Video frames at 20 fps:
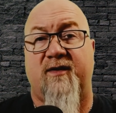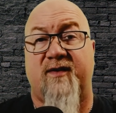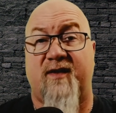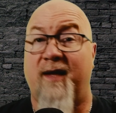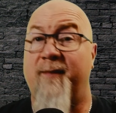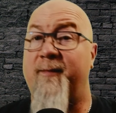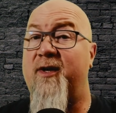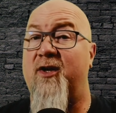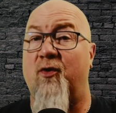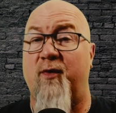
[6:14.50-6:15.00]

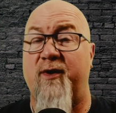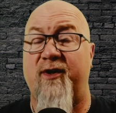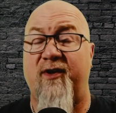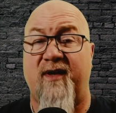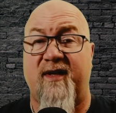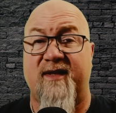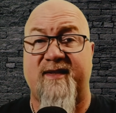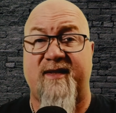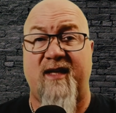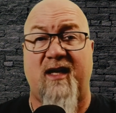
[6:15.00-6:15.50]
let me know what you
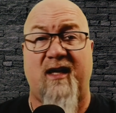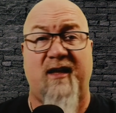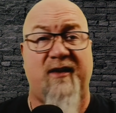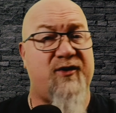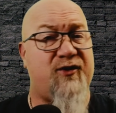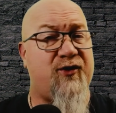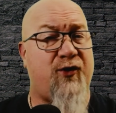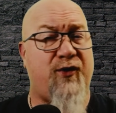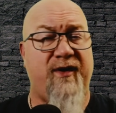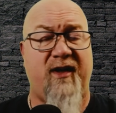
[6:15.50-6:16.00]
guys think of the
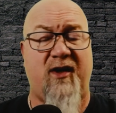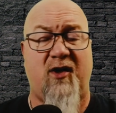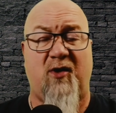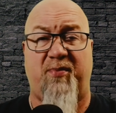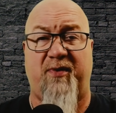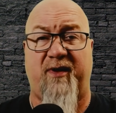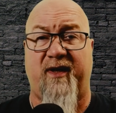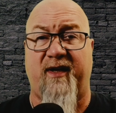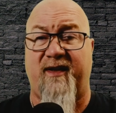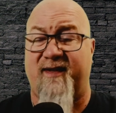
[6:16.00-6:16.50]
Tornado
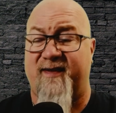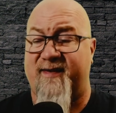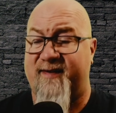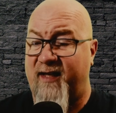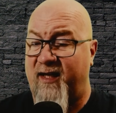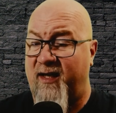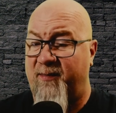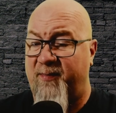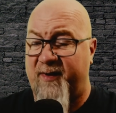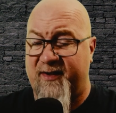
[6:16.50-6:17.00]
plugin. The
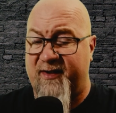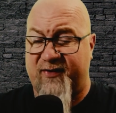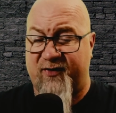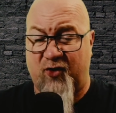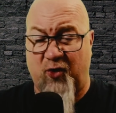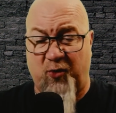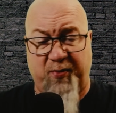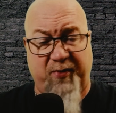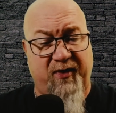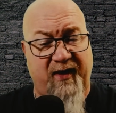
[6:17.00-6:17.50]
setup is
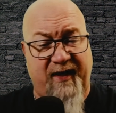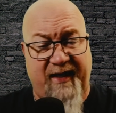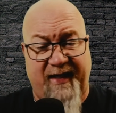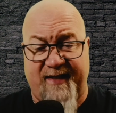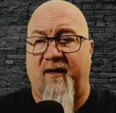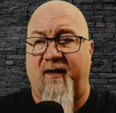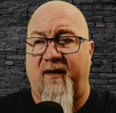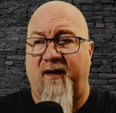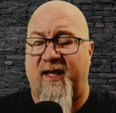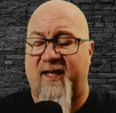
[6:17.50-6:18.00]
super
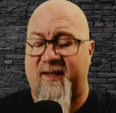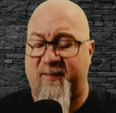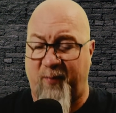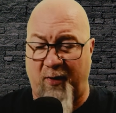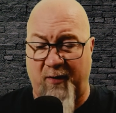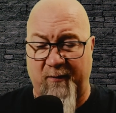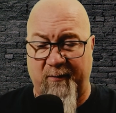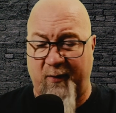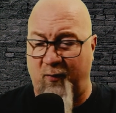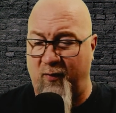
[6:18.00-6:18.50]
easy. It's
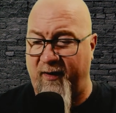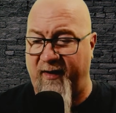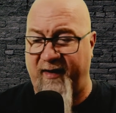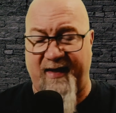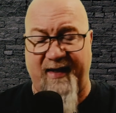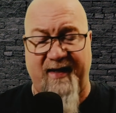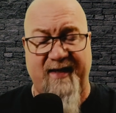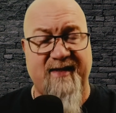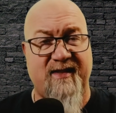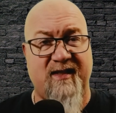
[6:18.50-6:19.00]
probably one of
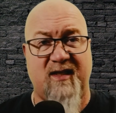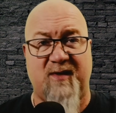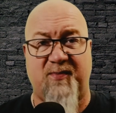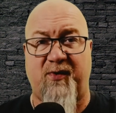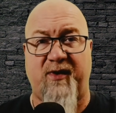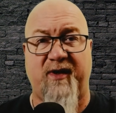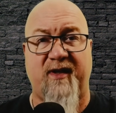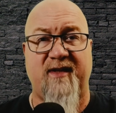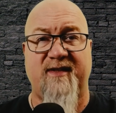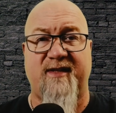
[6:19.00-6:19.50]
the easiest
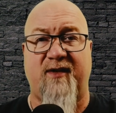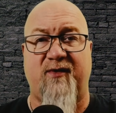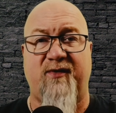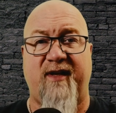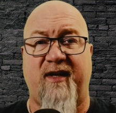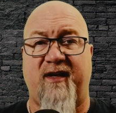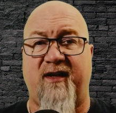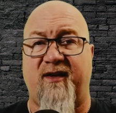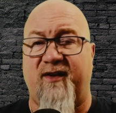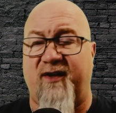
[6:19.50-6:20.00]
plugins out
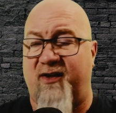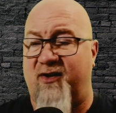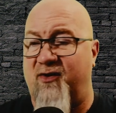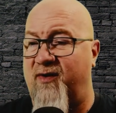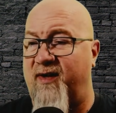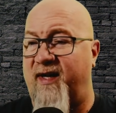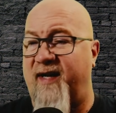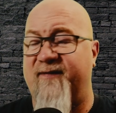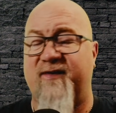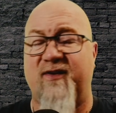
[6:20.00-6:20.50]
there. You don't
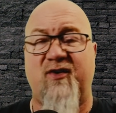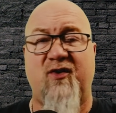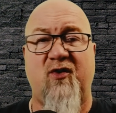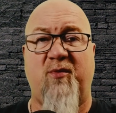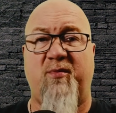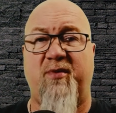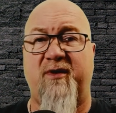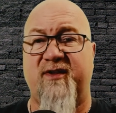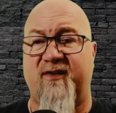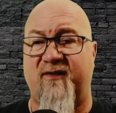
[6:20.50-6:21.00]
have to do a
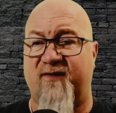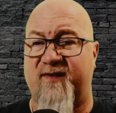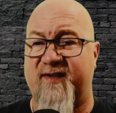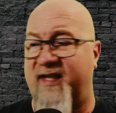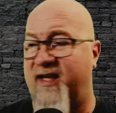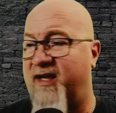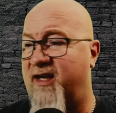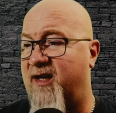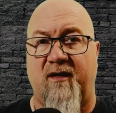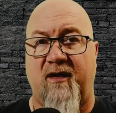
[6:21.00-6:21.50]
bunch of
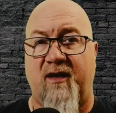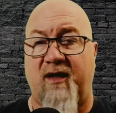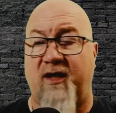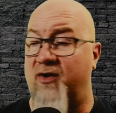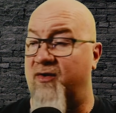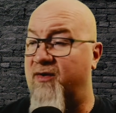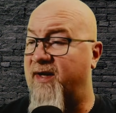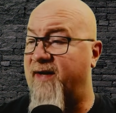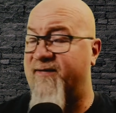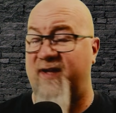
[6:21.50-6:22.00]
setups. You
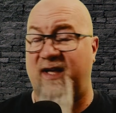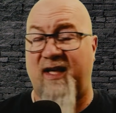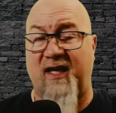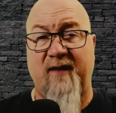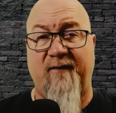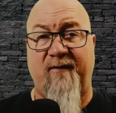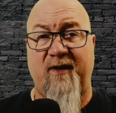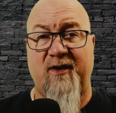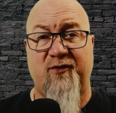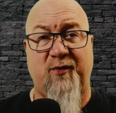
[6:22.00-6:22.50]
don't have to
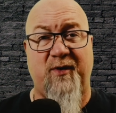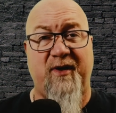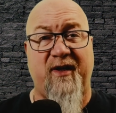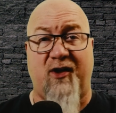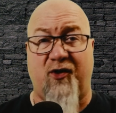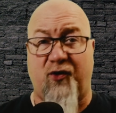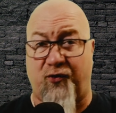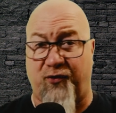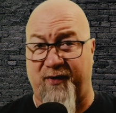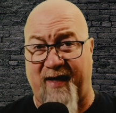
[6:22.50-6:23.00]
individually
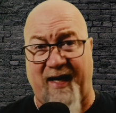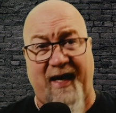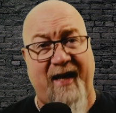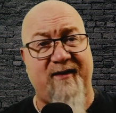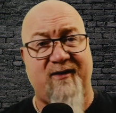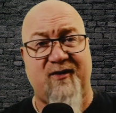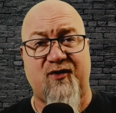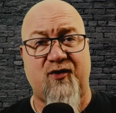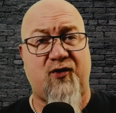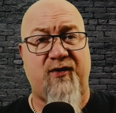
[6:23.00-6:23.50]
create
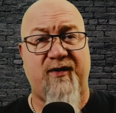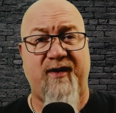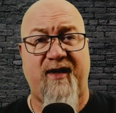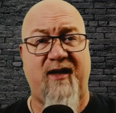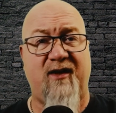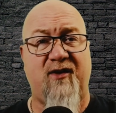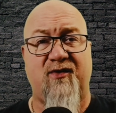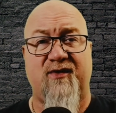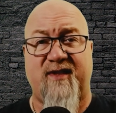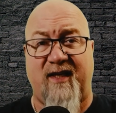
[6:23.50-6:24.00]
the
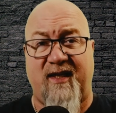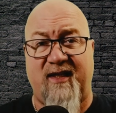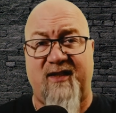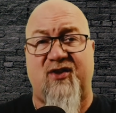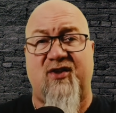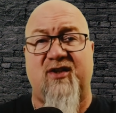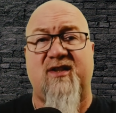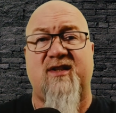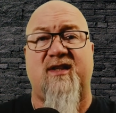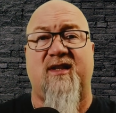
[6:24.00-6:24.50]
tornadoes. It
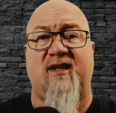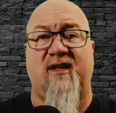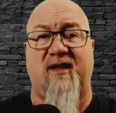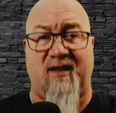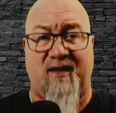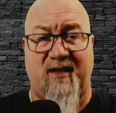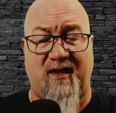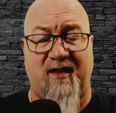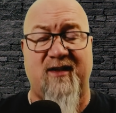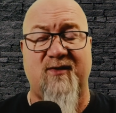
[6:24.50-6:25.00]
just
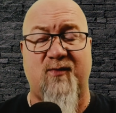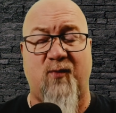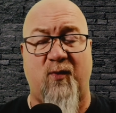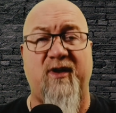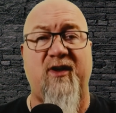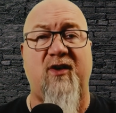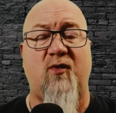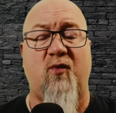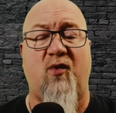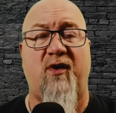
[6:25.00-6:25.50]
does what
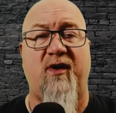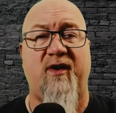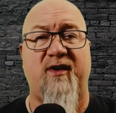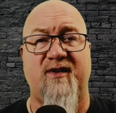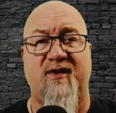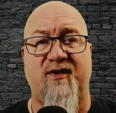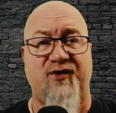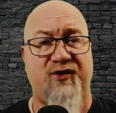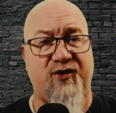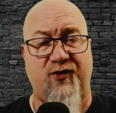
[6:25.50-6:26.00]
you want it
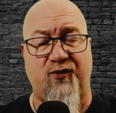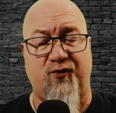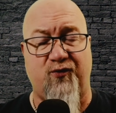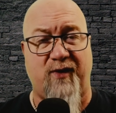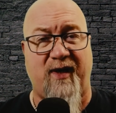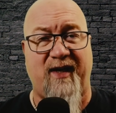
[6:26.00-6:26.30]
to do right